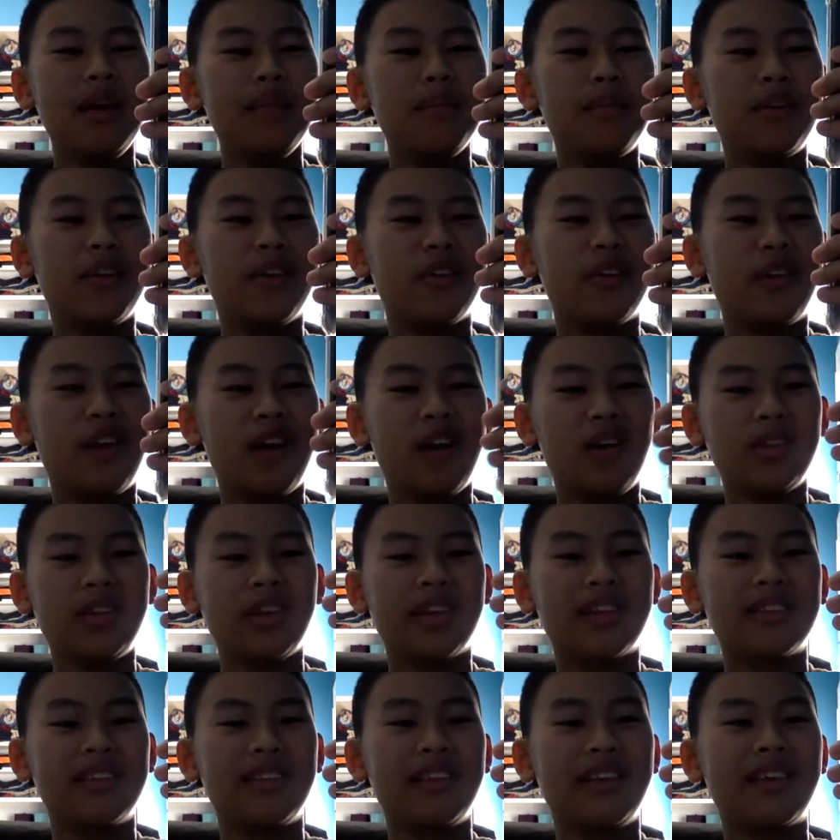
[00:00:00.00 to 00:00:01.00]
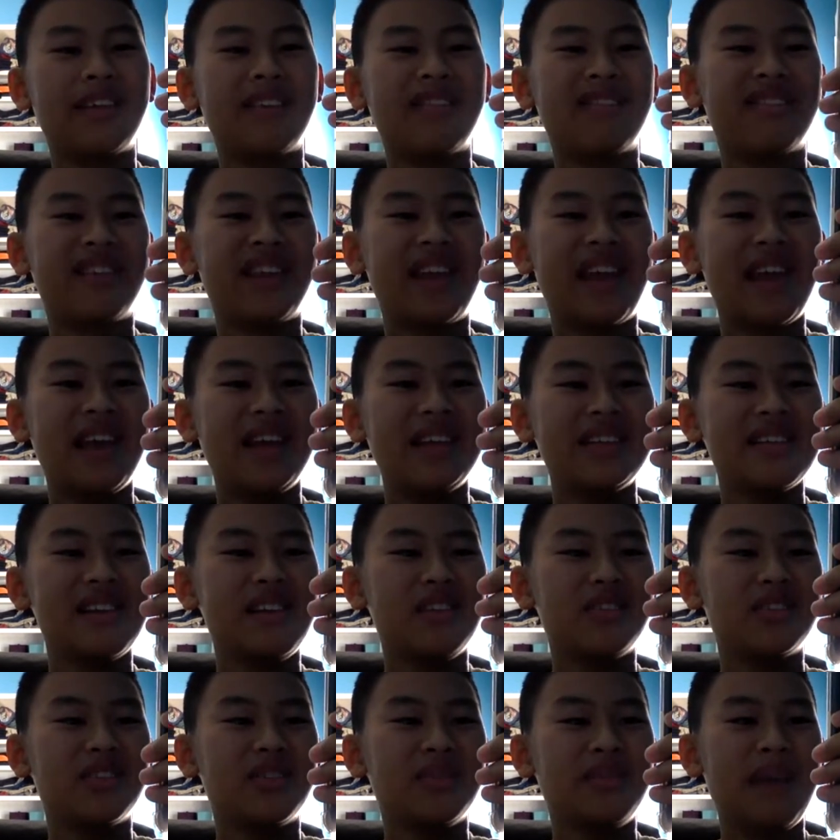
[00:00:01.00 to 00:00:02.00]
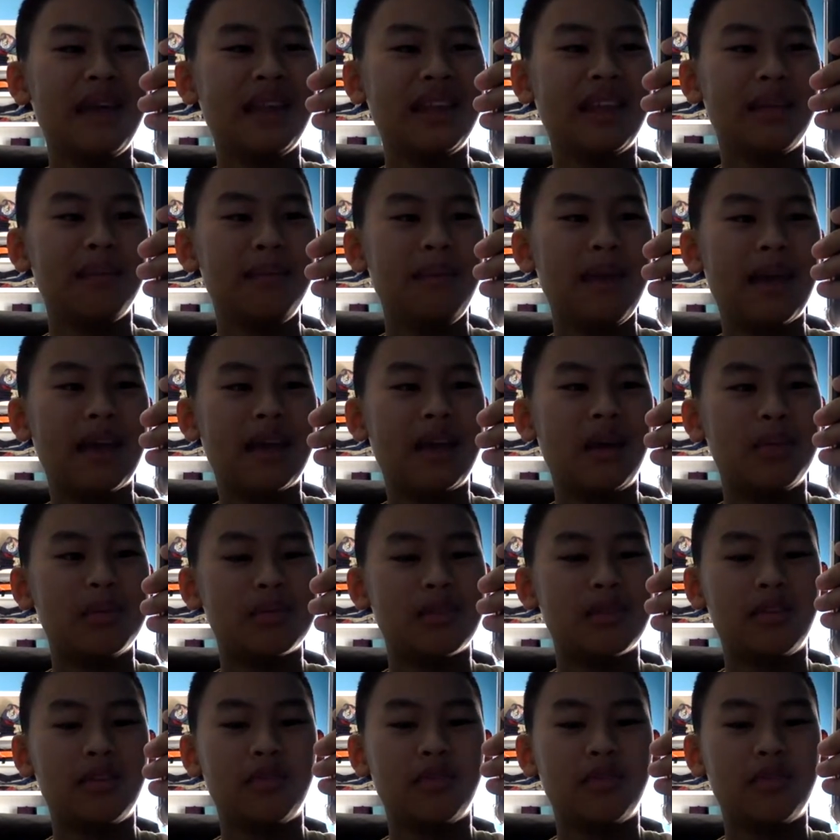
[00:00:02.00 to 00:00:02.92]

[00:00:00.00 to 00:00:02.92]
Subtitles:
periodically creates automatic backups